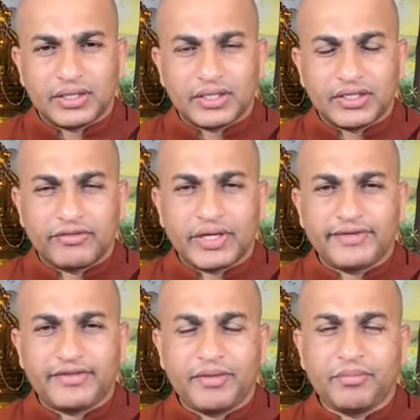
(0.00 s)

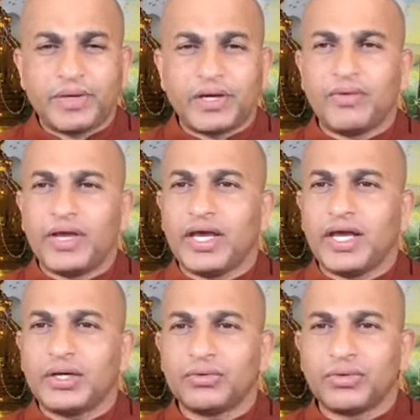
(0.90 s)
very simple
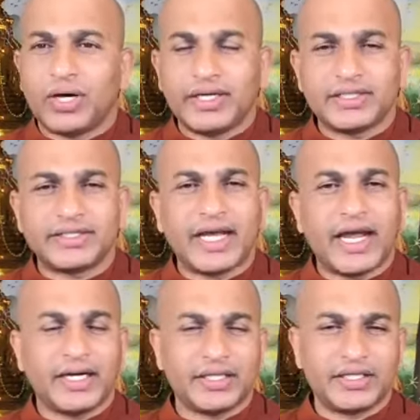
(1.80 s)
way to
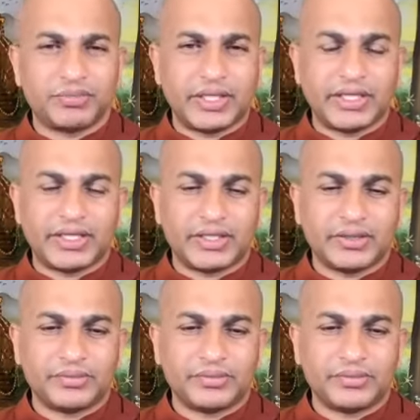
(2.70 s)
understand this method.